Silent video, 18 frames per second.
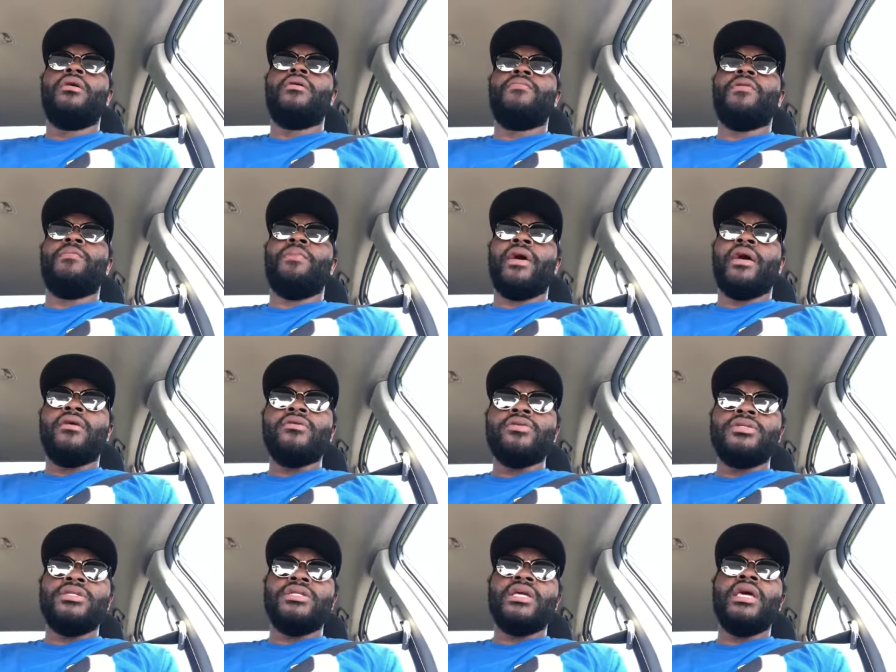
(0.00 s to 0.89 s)
The
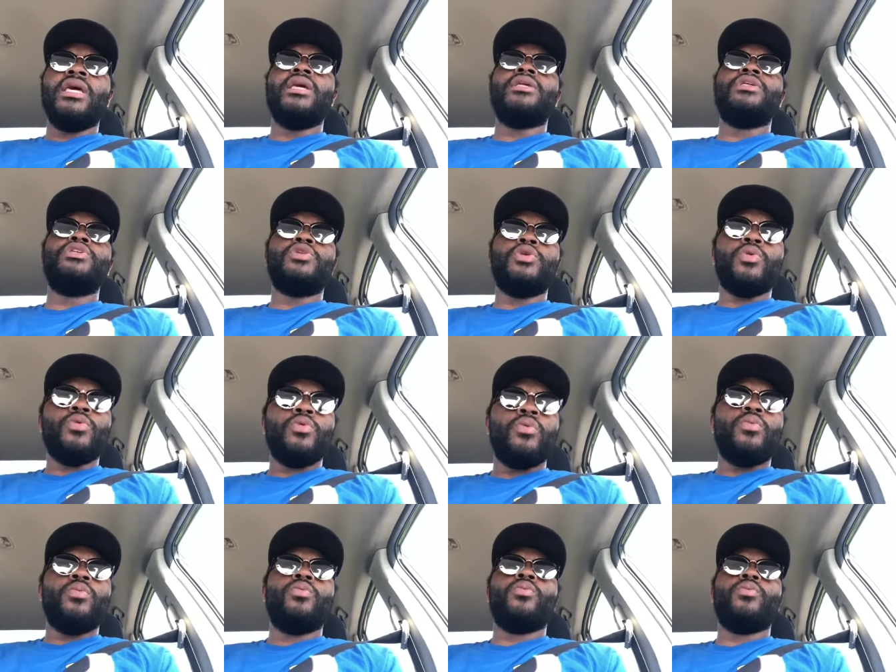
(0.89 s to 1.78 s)
Bears need
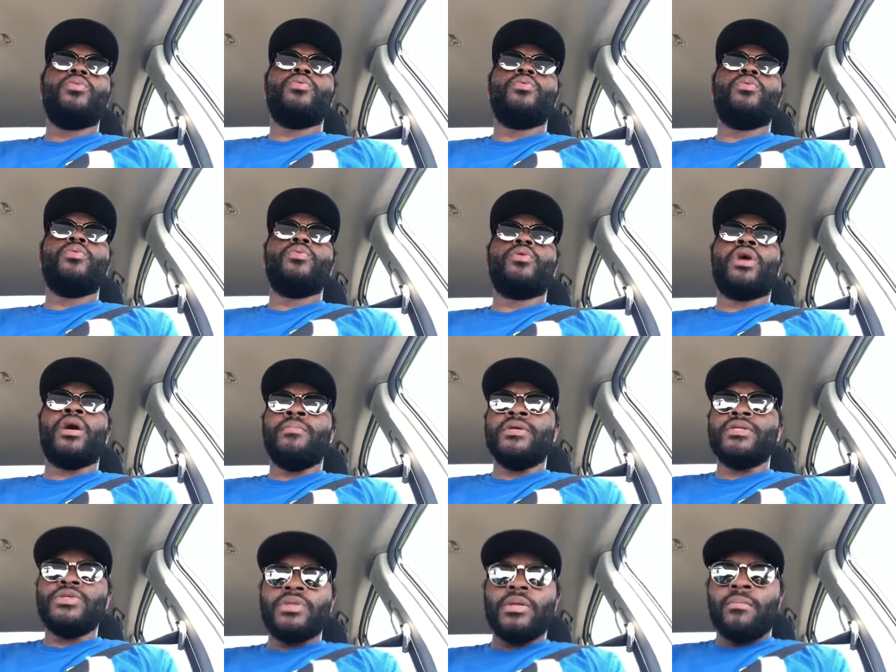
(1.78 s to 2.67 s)
to come
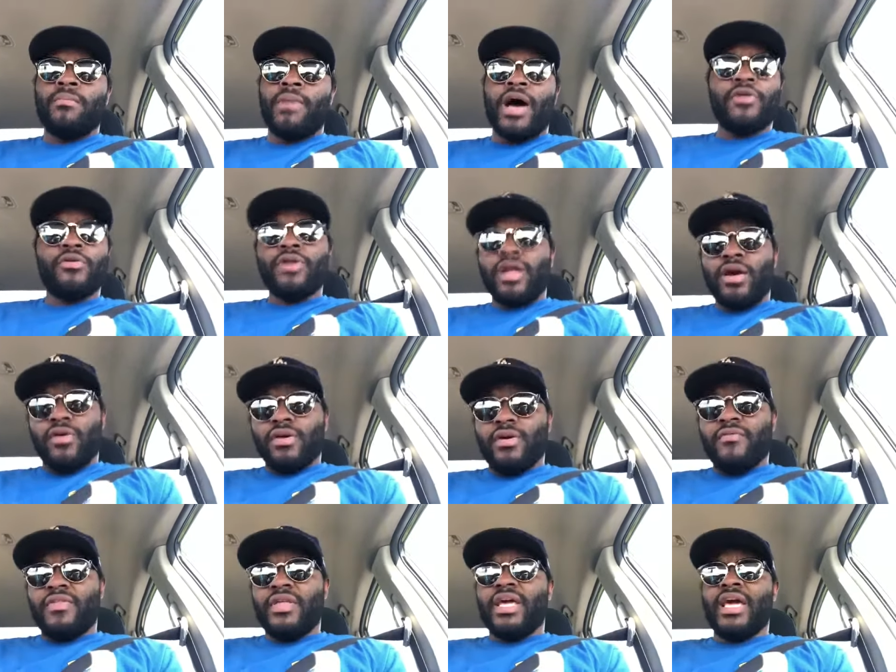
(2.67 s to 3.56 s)
into the modern era
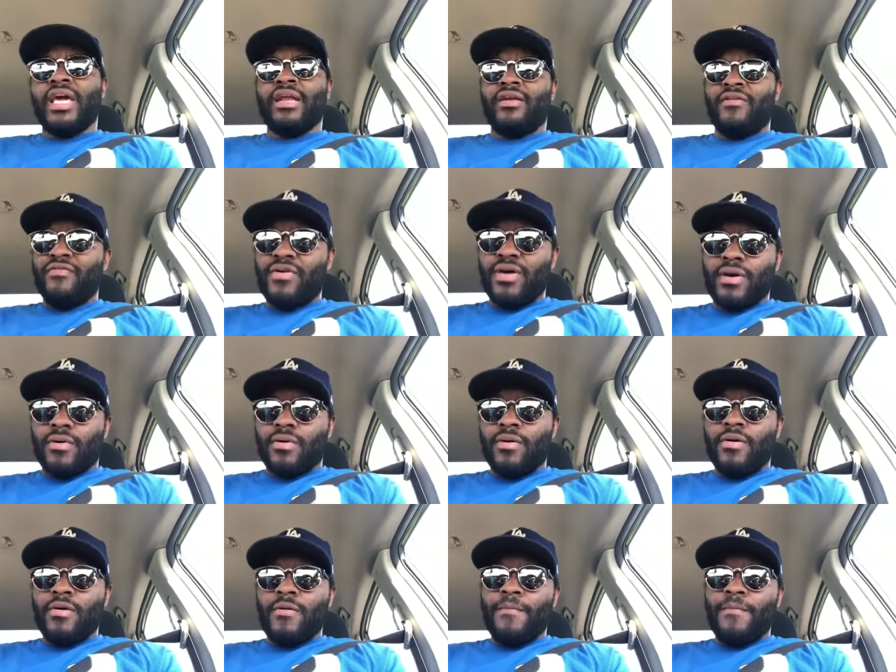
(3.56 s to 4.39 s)
of the NFL